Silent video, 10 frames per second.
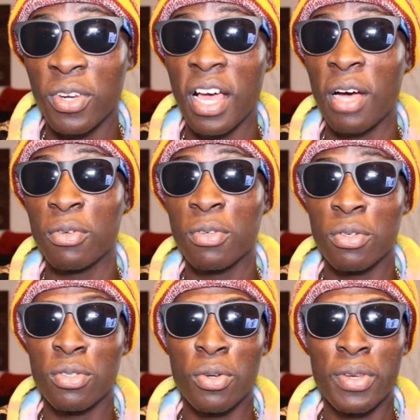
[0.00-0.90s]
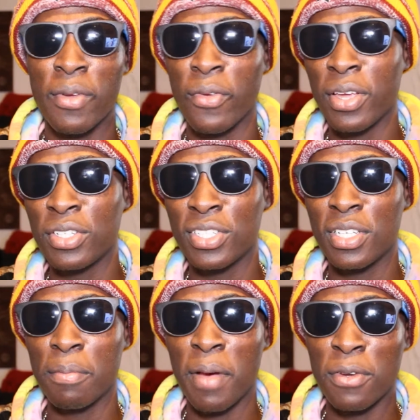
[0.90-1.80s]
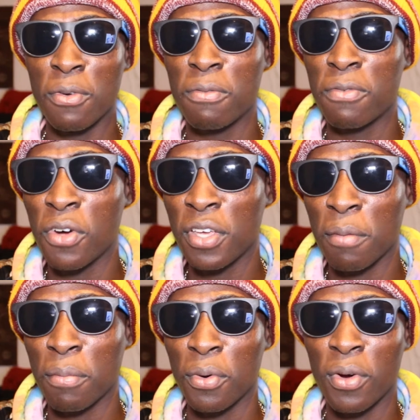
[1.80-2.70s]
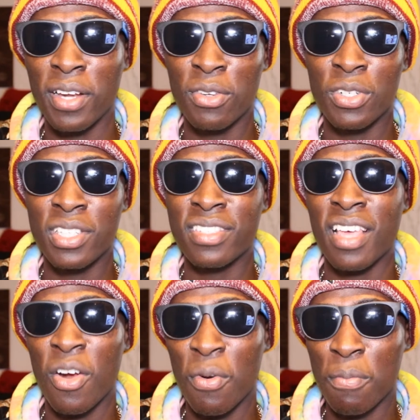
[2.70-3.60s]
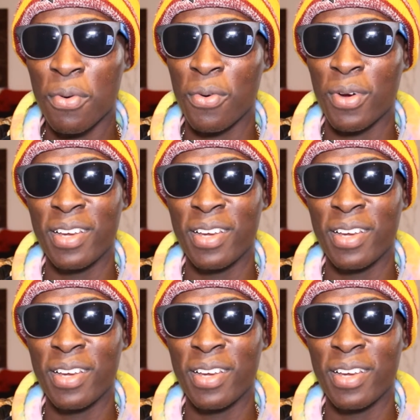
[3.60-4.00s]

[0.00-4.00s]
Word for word: you now because you're in a relationship and you're fuckable and you're desirable